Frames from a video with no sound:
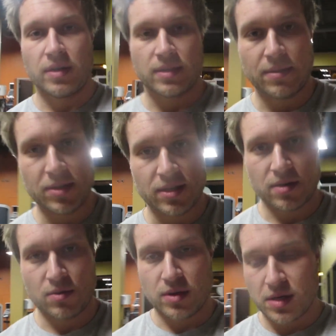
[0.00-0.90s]
time to
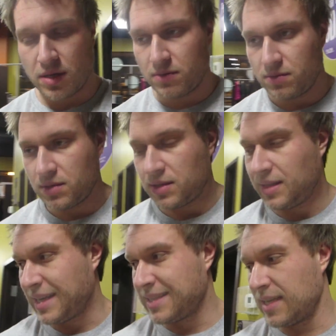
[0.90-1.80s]
start a workout.
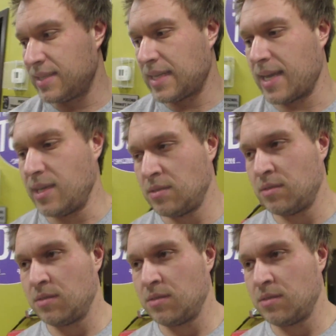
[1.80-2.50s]
Leg day today.